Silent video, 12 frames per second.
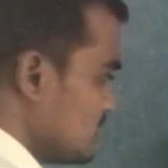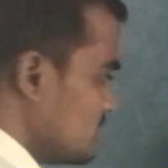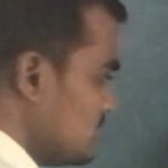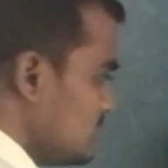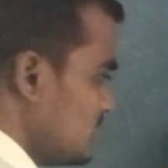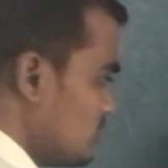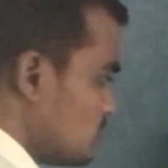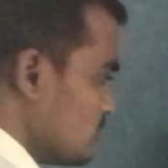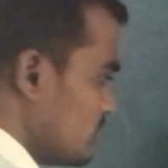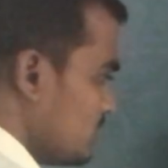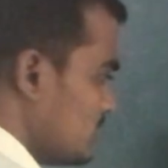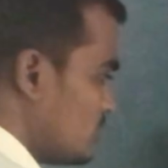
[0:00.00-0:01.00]
E into
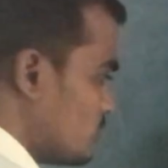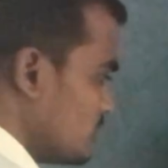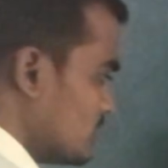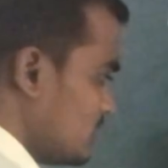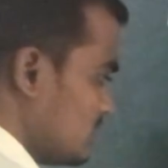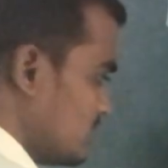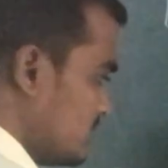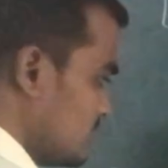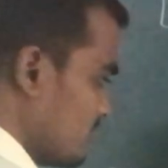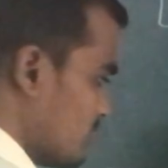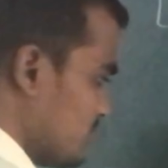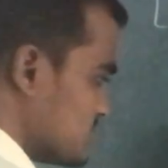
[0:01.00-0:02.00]
A into L
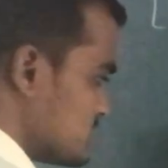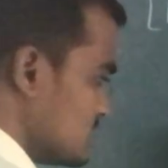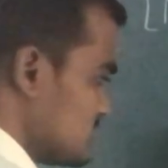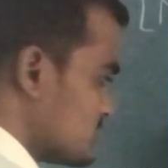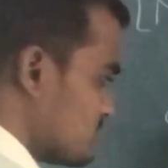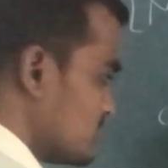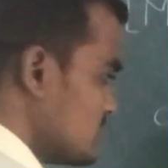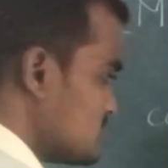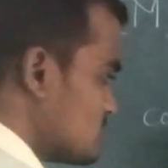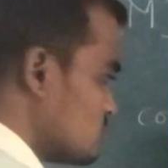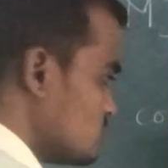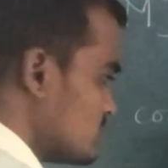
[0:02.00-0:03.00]
divided by 6 plus
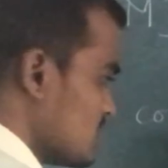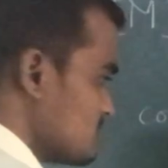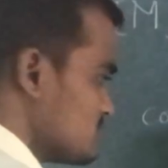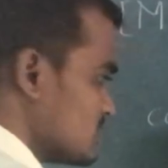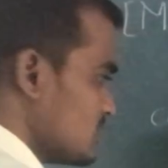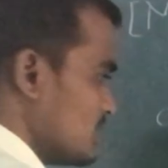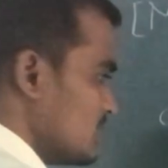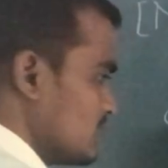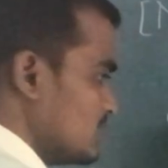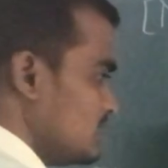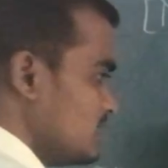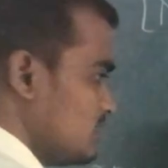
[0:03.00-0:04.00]
2 times
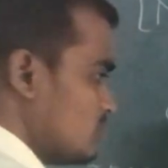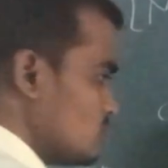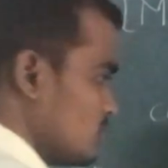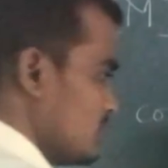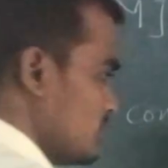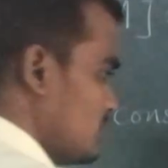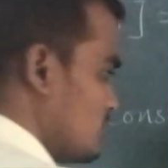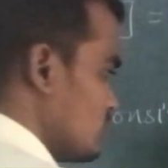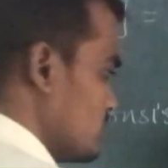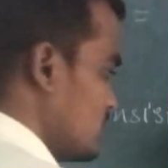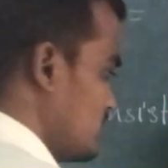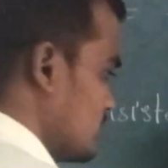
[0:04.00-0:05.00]
E into A into
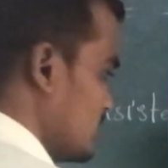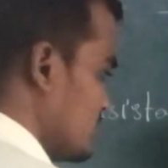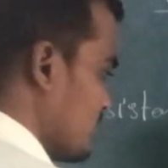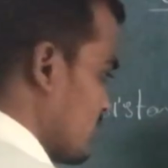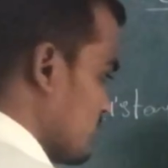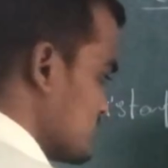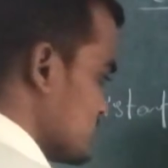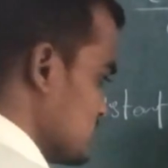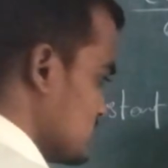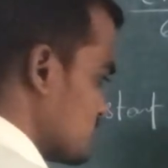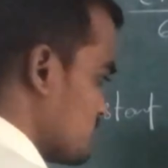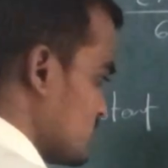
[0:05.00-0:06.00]
L divided by
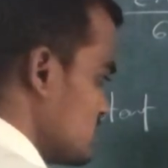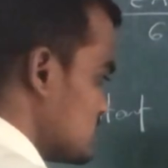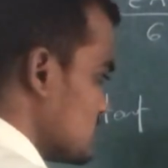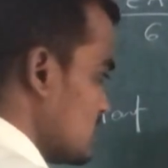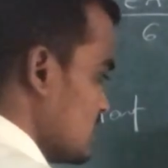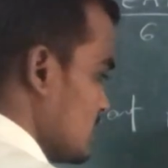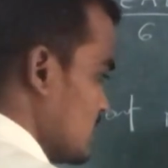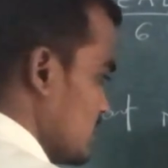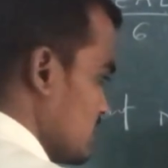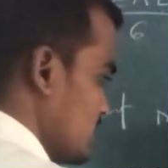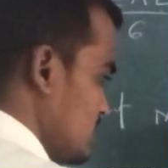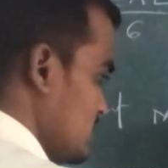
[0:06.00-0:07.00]
6 plus
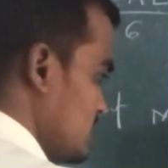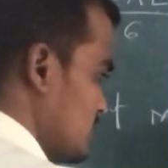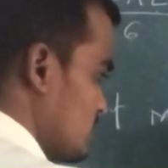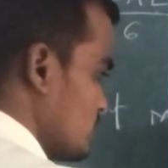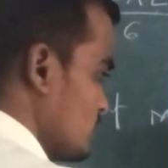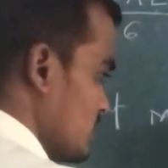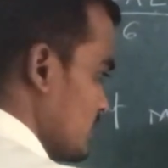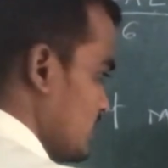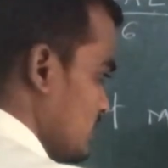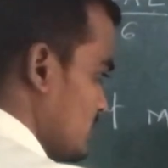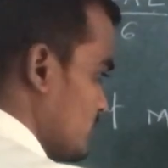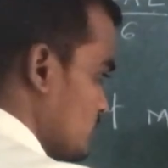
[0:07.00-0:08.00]
E into A
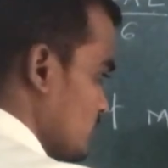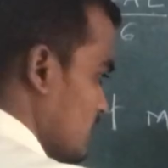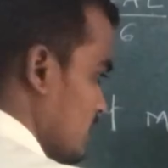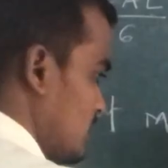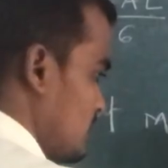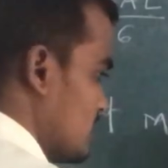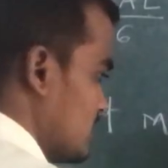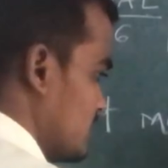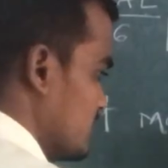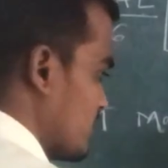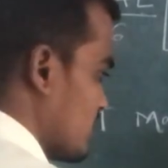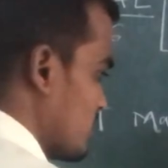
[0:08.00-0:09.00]
into L
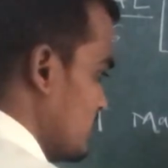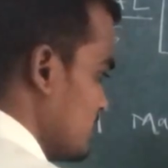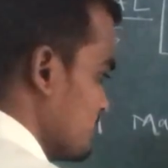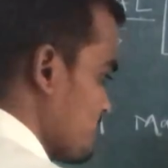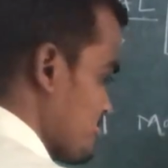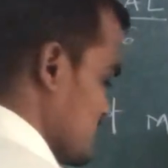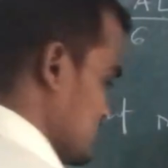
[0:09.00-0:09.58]
divided by 6.